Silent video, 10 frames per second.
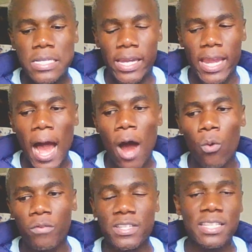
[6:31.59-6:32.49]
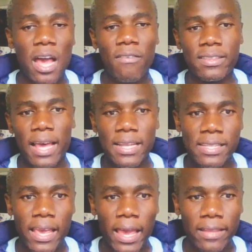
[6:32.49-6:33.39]
now we've discovered
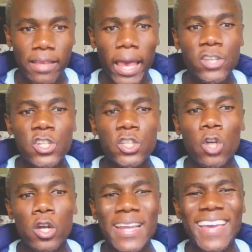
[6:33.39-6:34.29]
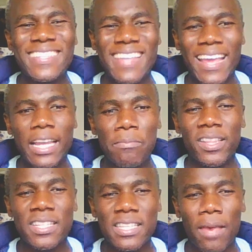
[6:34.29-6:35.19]
that they actually don't exactly
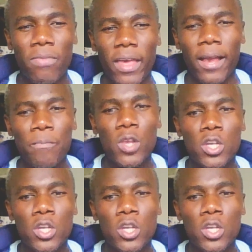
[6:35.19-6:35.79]
mean the same thing.